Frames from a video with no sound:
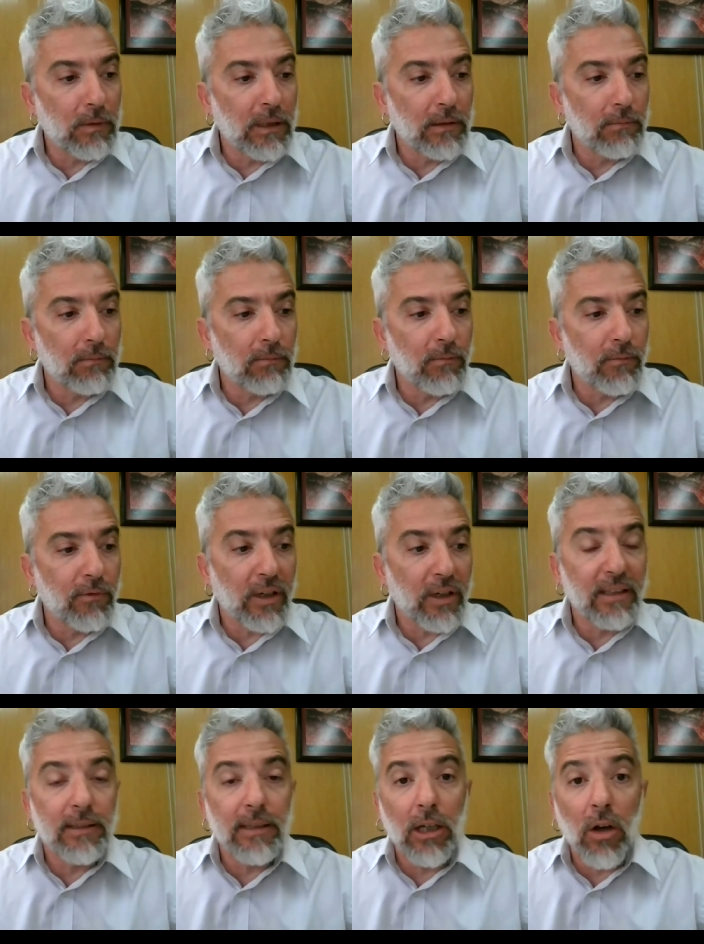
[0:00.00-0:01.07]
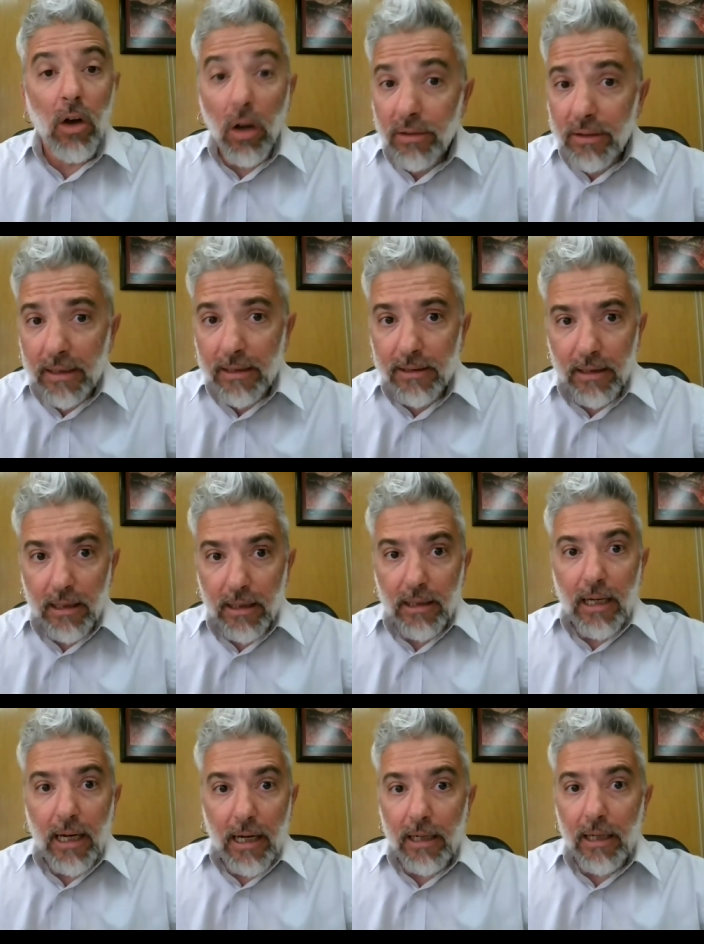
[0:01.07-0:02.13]
in forensic context
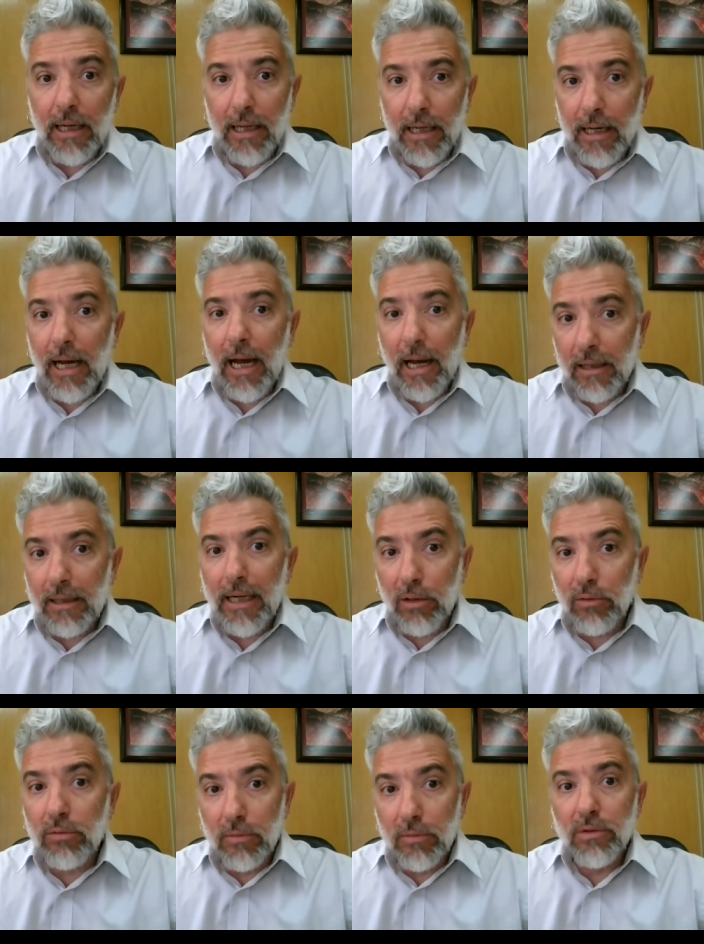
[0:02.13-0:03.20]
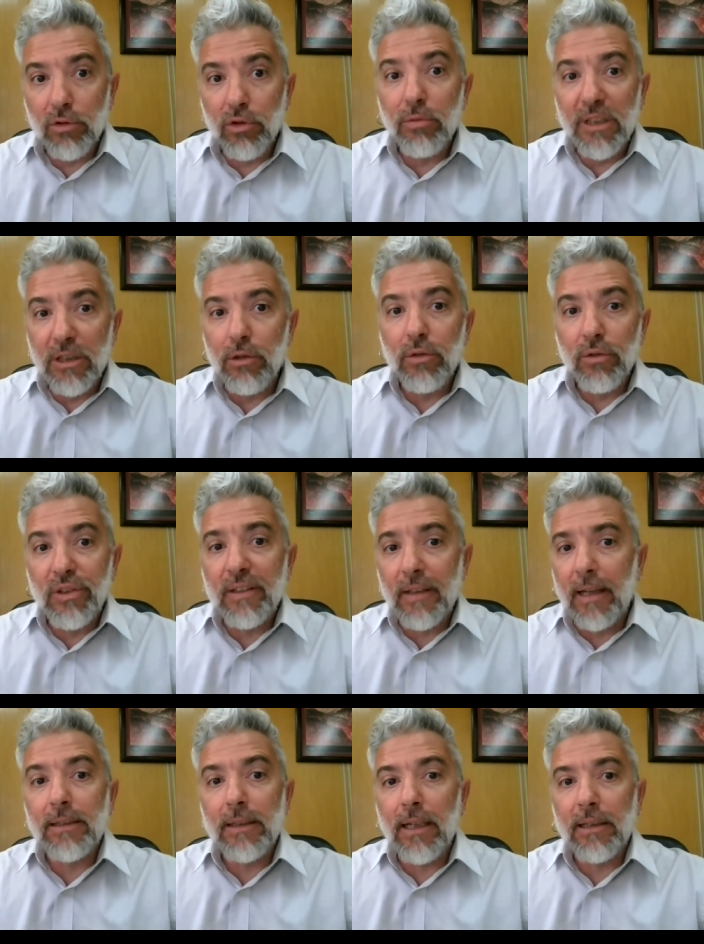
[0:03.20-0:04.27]
uh, uh, are now to be used
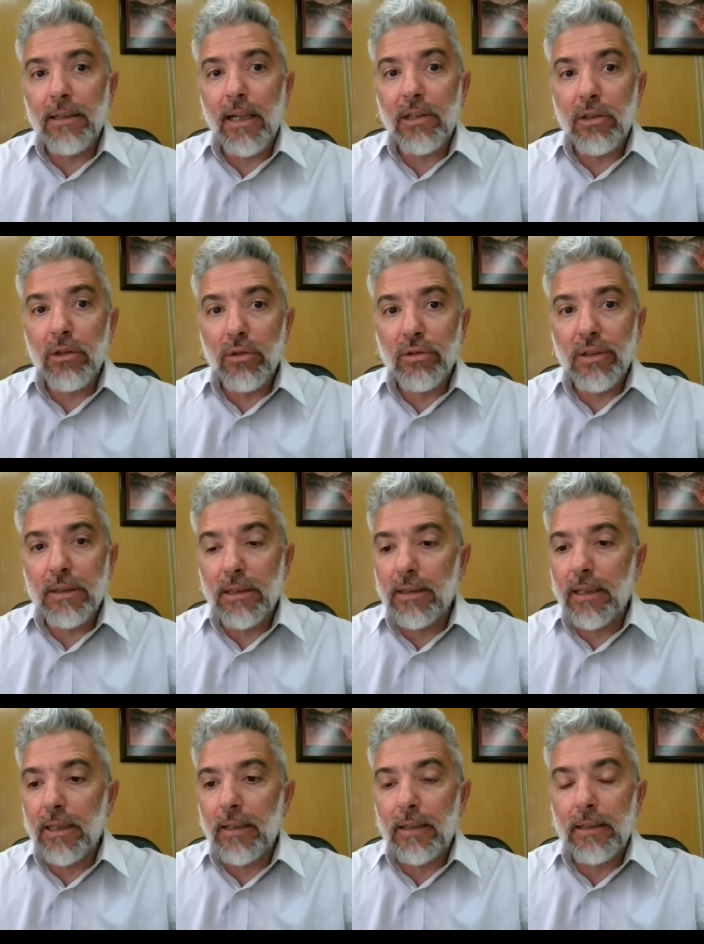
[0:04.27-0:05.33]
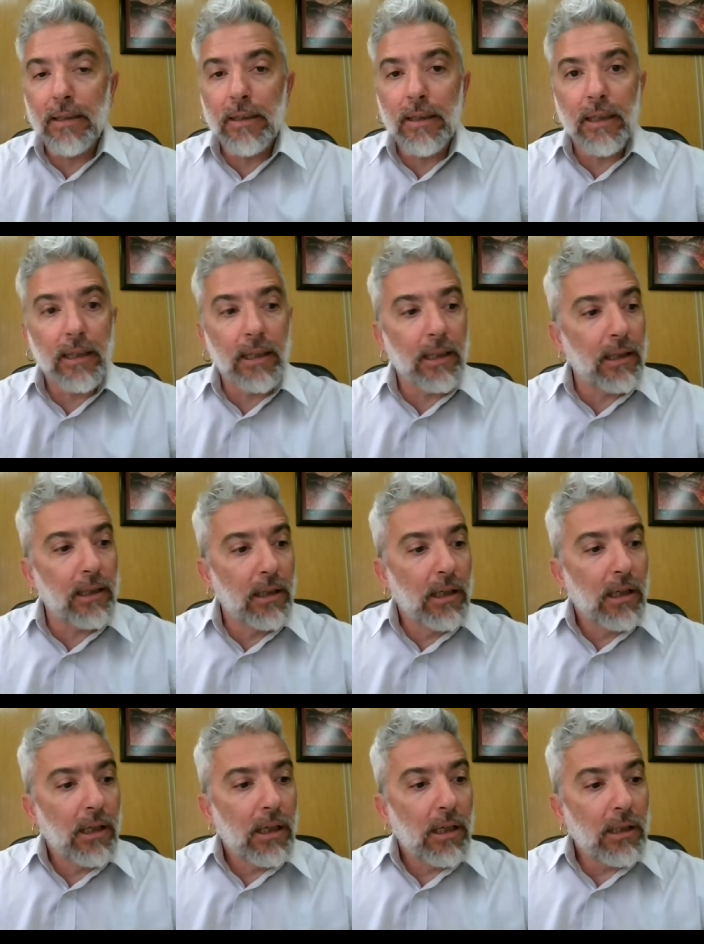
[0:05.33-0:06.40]
and, and are used in the in the
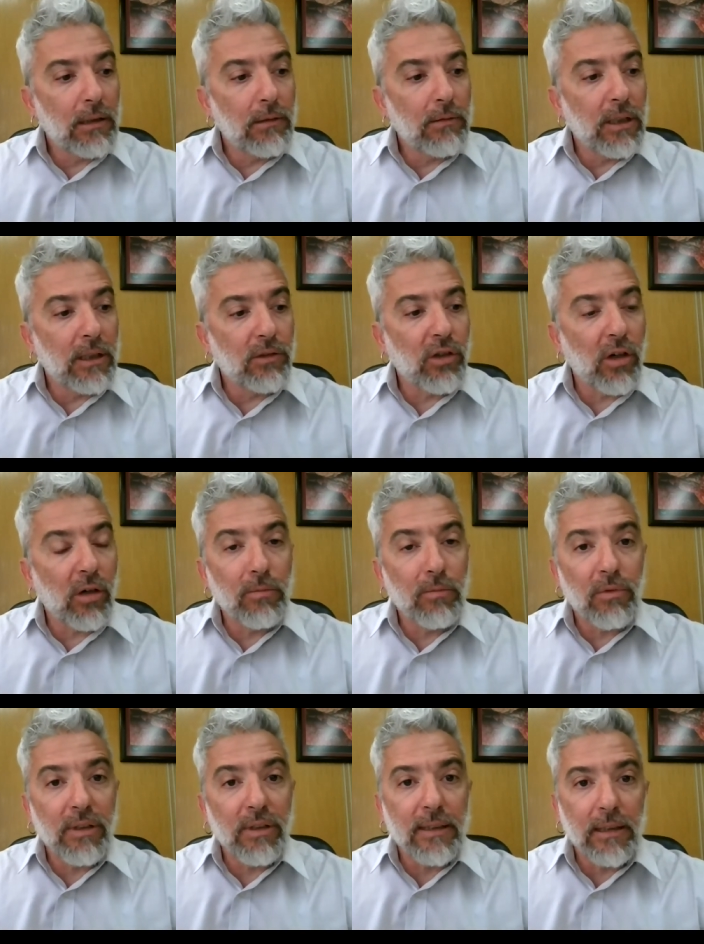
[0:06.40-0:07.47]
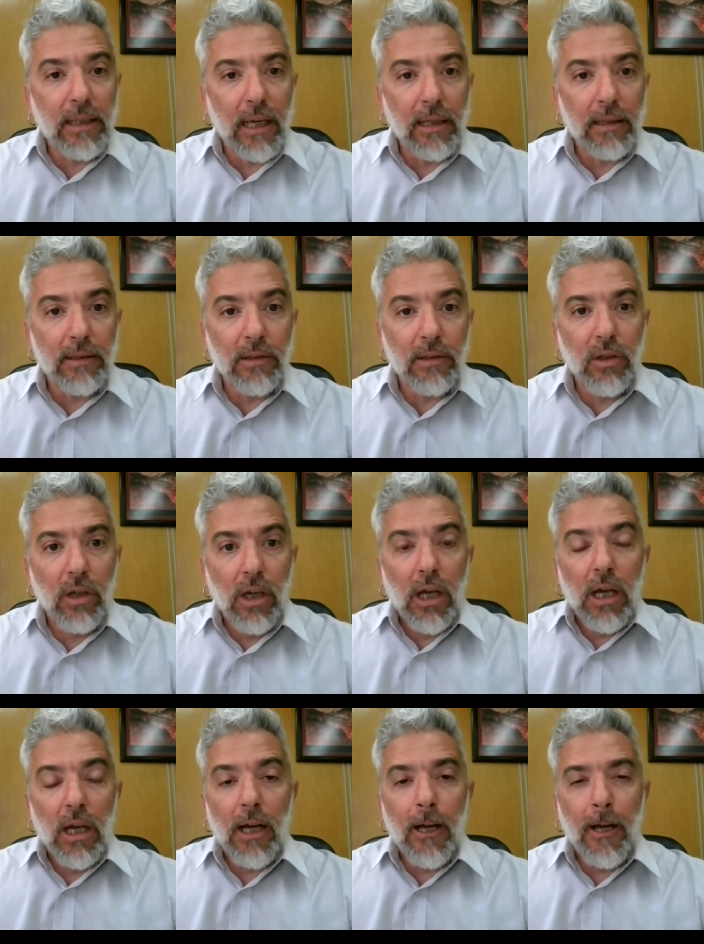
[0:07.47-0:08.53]
in, in some recent cases.
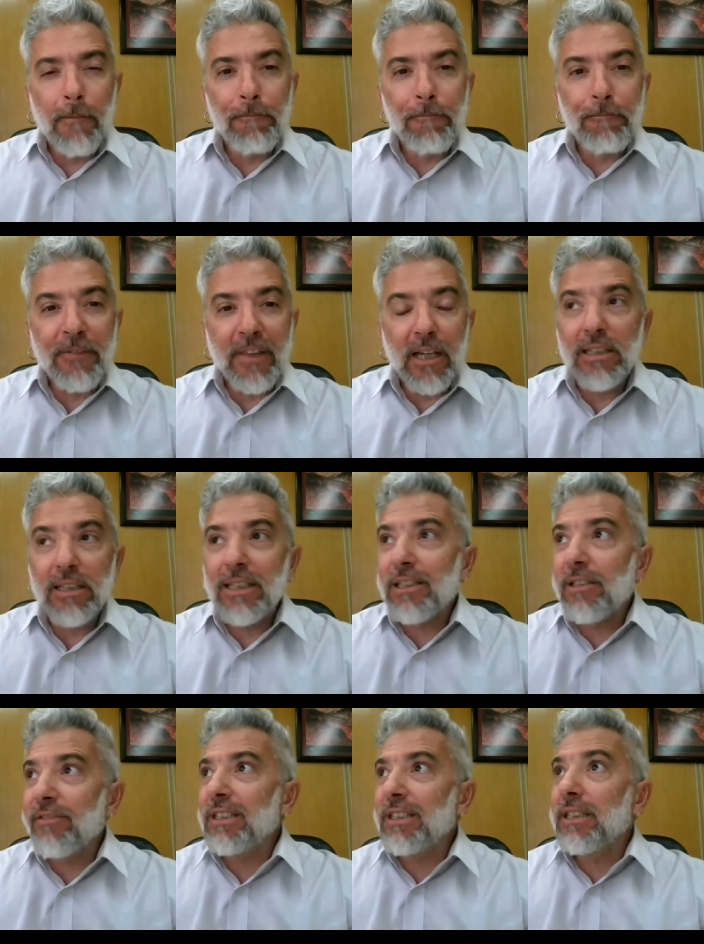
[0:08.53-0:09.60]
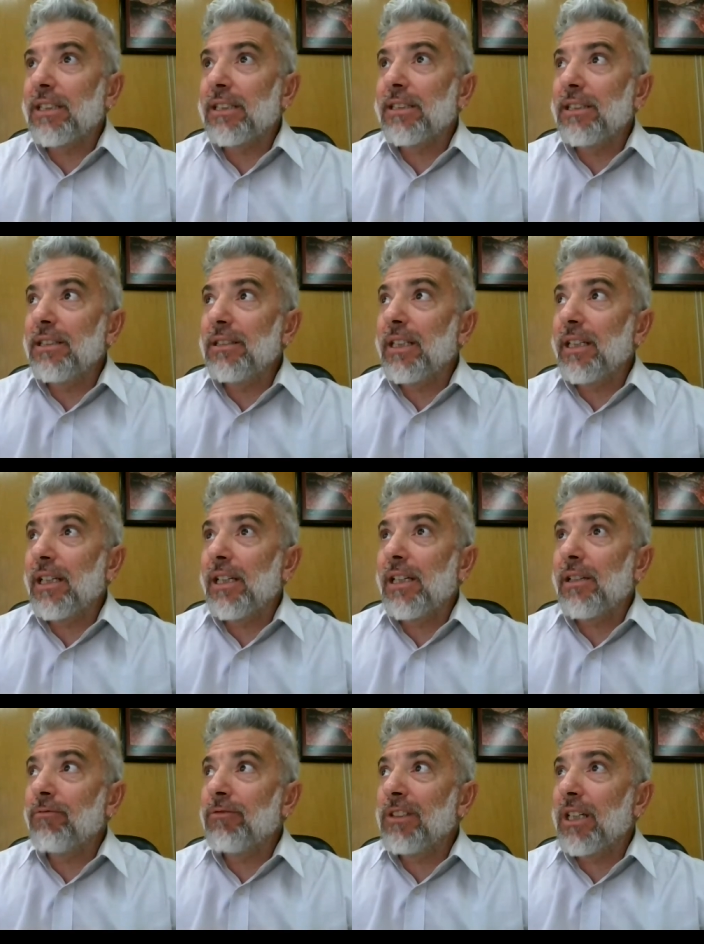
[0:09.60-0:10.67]
Um, it is very interesting
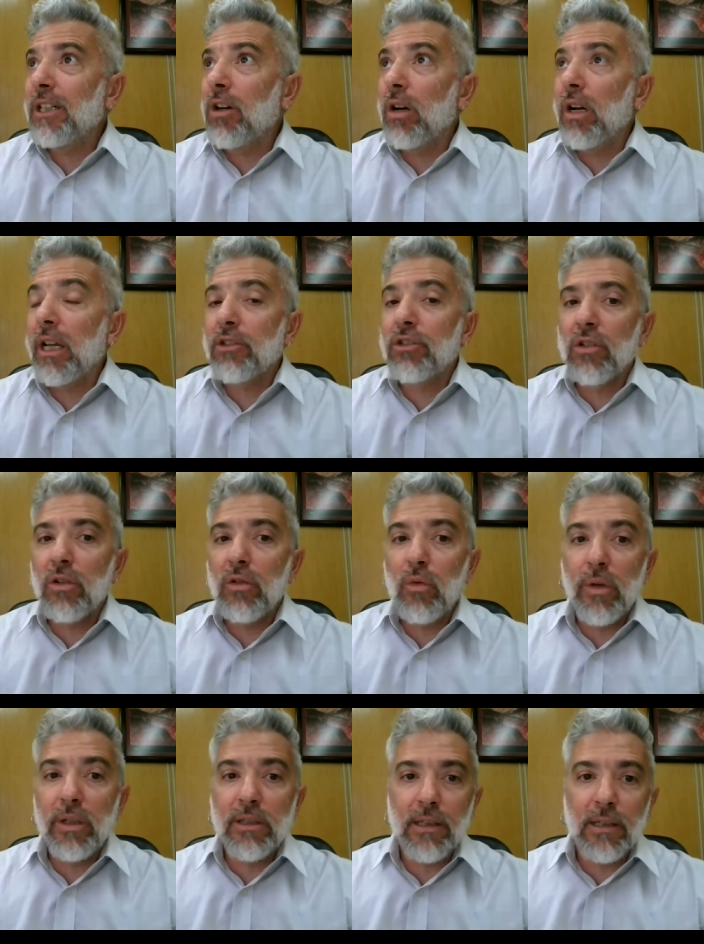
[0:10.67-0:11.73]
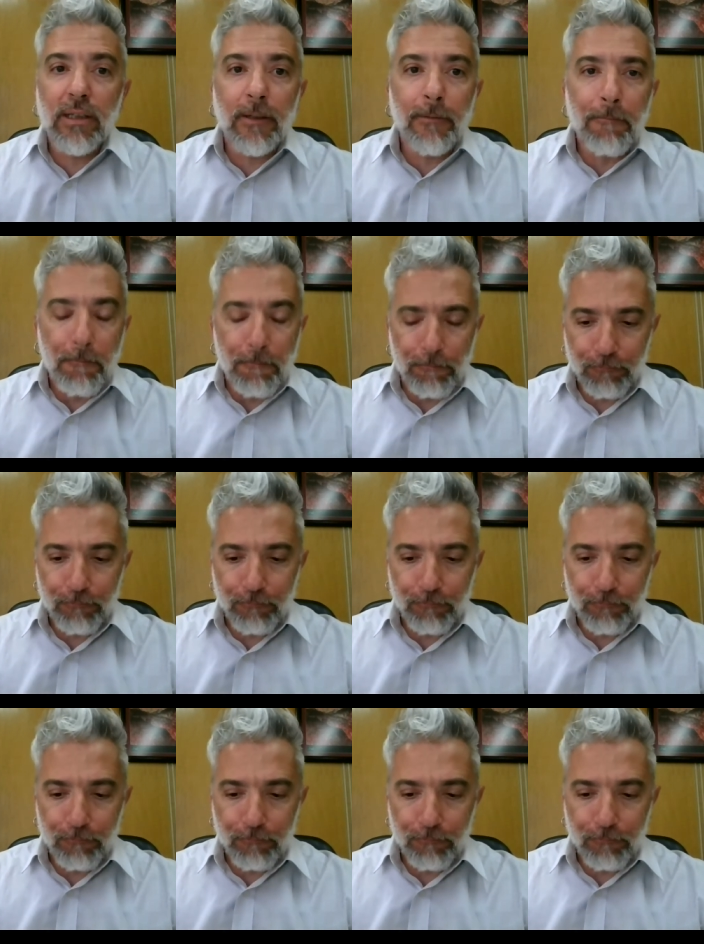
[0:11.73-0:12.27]
the the connection with uh,